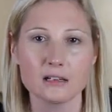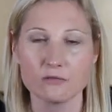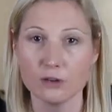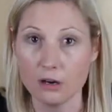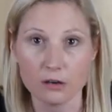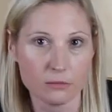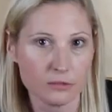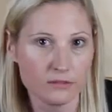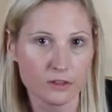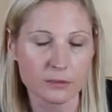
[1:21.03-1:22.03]
not
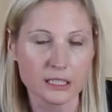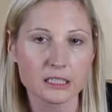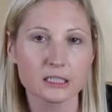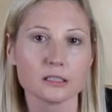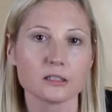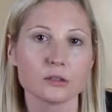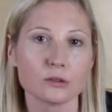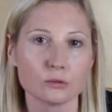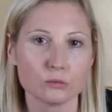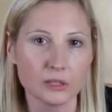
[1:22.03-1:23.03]
homophobic,
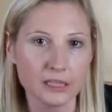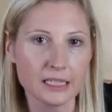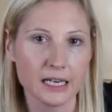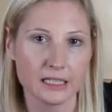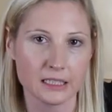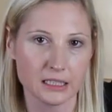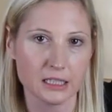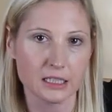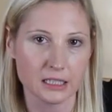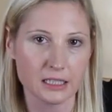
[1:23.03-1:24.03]
really gets
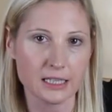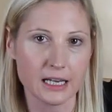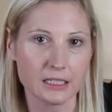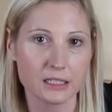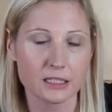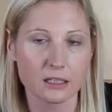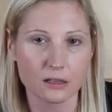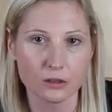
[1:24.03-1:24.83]
and understands